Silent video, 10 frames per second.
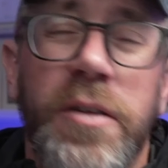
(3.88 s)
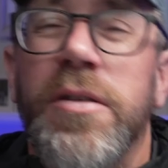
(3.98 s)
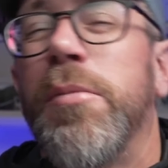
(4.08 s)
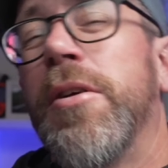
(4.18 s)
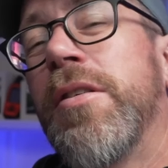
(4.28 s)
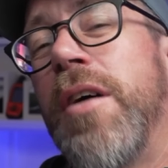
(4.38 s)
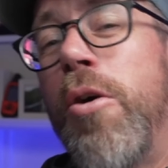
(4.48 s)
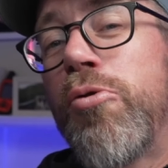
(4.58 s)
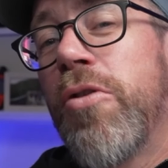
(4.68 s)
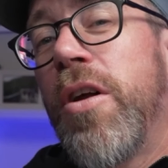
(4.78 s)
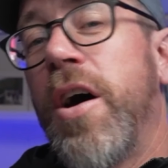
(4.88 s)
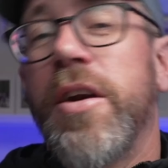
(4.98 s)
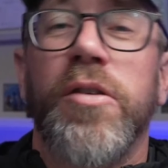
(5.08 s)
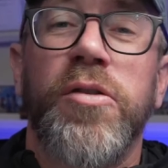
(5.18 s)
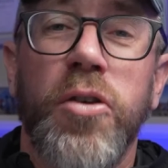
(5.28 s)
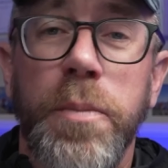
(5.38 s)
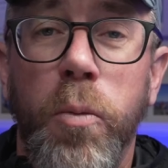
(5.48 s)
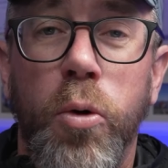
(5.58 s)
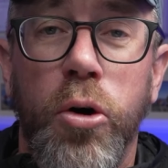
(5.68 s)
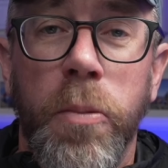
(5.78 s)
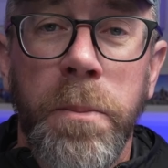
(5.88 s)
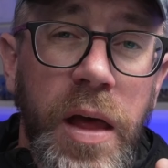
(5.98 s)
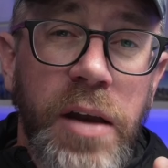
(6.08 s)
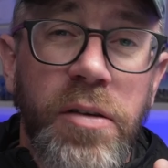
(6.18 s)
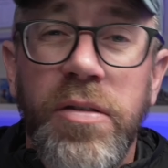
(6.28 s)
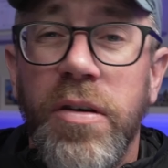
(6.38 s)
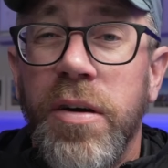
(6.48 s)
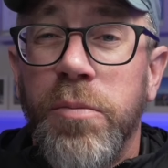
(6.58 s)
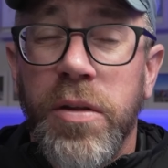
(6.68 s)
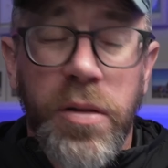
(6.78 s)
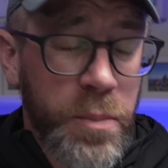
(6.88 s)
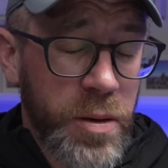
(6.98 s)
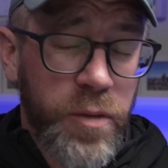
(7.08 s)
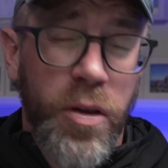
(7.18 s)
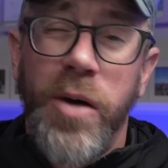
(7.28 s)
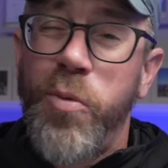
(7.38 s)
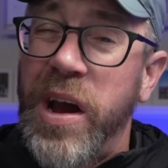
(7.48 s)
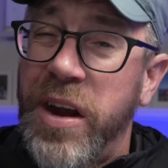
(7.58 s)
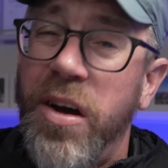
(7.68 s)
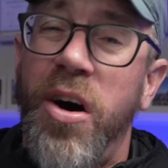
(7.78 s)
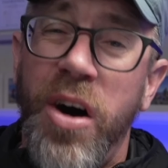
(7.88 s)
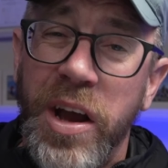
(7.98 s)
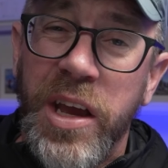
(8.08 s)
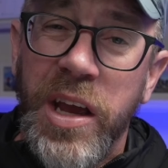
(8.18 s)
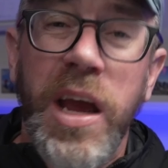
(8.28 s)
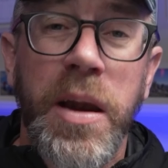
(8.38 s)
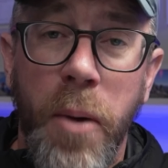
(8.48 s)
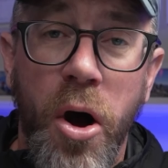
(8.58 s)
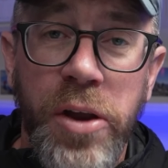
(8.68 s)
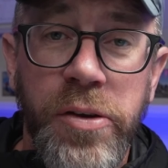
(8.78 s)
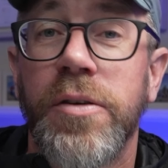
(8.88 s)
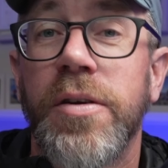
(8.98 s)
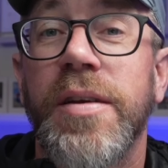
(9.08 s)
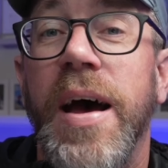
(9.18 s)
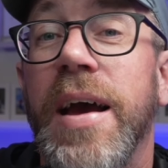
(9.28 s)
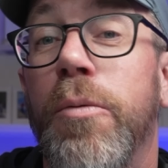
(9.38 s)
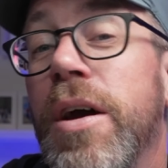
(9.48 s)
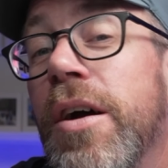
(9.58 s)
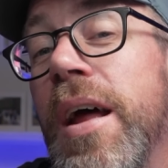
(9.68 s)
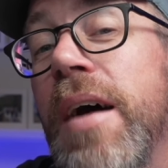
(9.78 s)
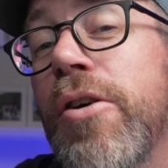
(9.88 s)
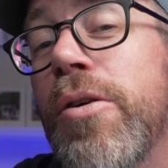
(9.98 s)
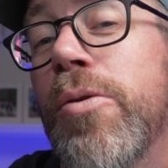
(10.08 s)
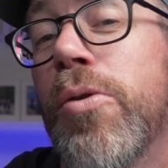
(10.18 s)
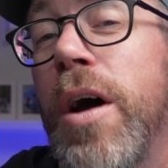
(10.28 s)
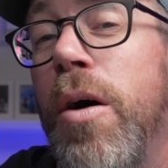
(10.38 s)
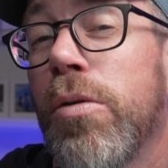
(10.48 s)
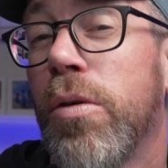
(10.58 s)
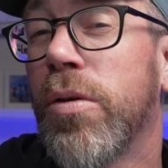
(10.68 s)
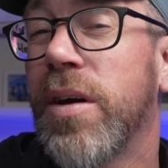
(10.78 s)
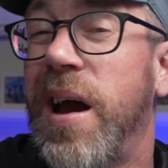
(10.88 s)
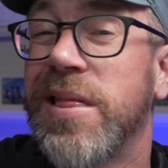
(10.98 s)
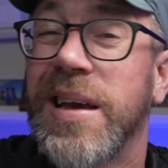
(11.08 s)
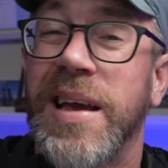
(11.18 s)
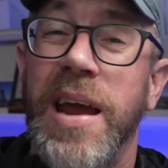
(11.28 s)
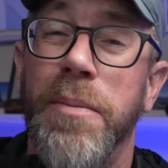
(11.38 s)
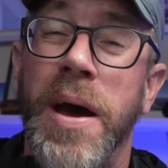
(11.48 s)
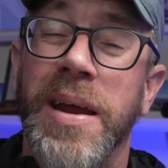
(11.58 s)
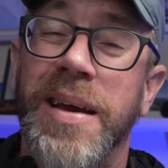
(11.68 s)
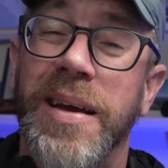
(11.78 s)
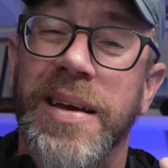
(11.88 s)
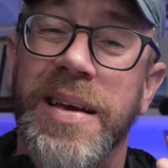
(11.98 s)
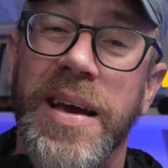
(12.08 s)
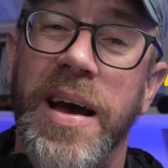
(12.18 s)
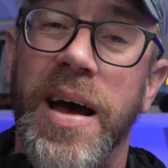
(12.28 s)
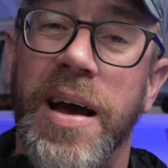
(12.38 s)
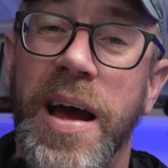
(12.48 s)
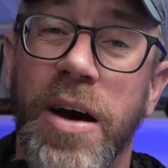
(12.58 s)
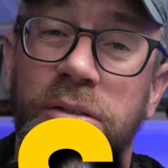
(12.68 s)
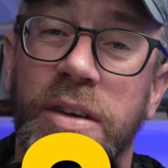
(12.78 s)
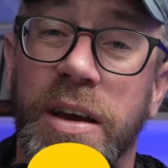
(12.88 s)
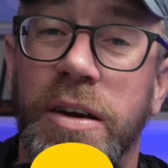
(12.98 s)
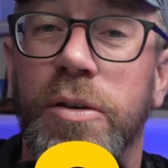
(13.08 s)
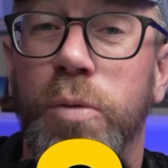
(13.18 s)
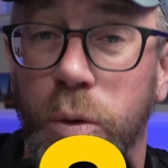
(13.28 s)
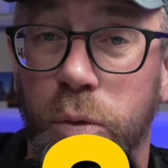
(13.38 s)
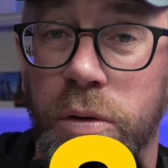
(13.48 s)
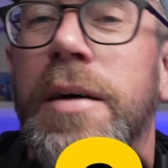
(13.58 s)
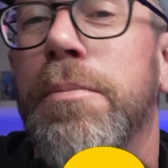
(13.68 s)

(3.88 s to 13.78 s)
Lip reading: Something that's ultralight, super warm, and designed with a bit of lightweight hiking in mind? Today, we're going to have a good old look at the KATABATIC Gear Alsek Quilt. A